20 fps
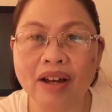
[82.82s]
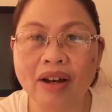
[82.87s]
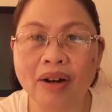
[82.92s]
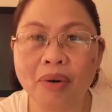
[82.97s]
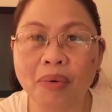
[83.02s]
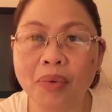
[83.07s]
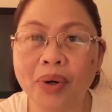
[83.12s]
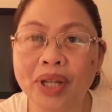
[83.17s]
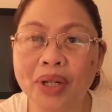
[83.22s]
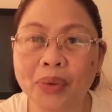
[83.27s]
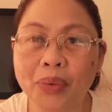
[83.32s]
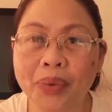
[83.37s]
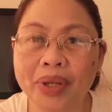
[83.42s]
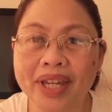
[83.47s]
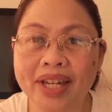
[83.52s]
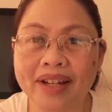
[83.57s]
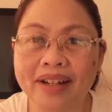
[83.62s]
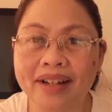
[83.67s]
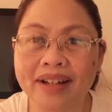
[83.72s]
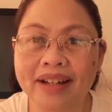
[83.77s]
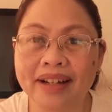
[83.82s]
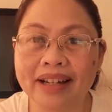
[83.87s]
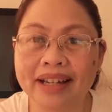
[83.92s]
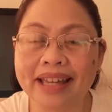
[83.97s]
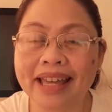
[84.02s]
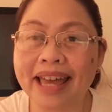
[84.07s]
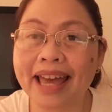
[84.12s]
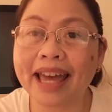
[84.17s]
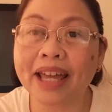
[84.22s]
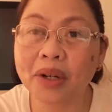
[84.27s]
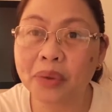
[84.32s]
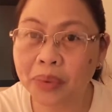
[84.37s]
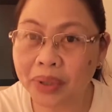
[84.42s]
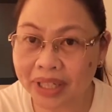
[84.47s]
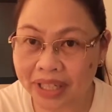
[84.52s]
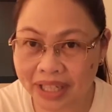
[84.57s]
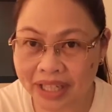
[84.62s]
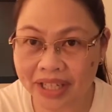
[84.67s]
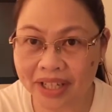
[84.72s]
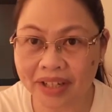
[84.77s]
1 week annual
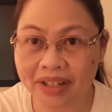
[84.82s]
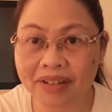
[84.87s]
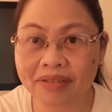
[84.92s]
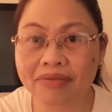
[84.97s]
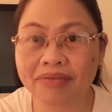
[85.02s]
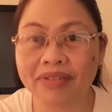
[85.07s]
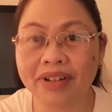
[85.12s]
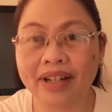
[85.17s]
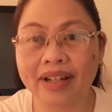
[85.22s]
leave.